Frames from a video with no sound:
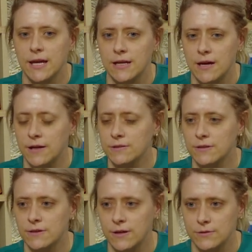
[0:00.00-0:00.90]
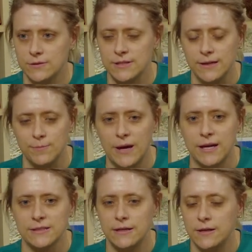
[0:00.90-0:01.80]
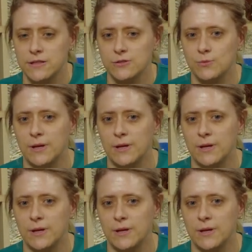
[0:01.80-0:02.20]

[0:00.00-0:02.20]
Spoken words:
And under those impact areas,